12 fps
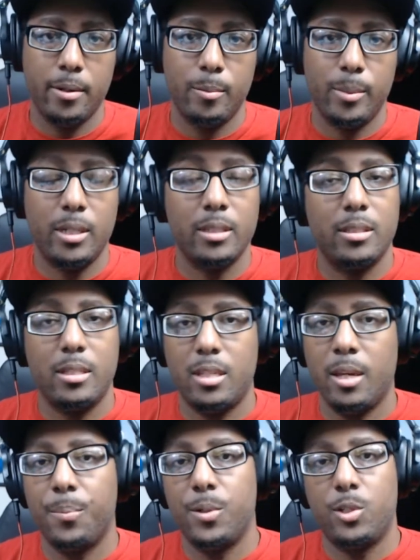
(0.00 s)
because the
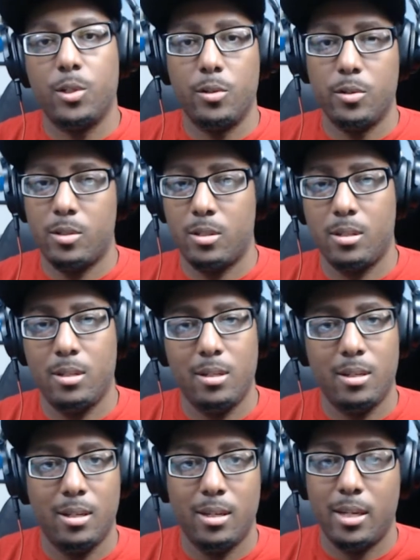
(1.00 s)
temperatures
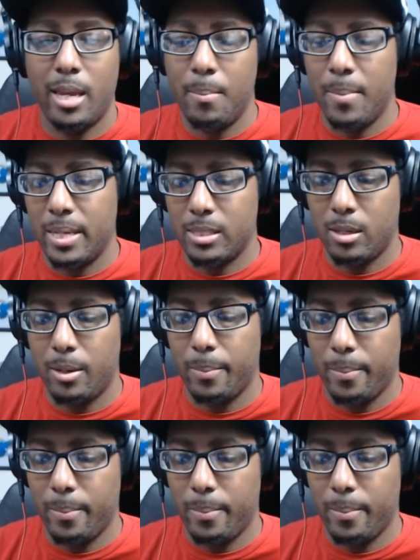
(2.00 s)
can mess up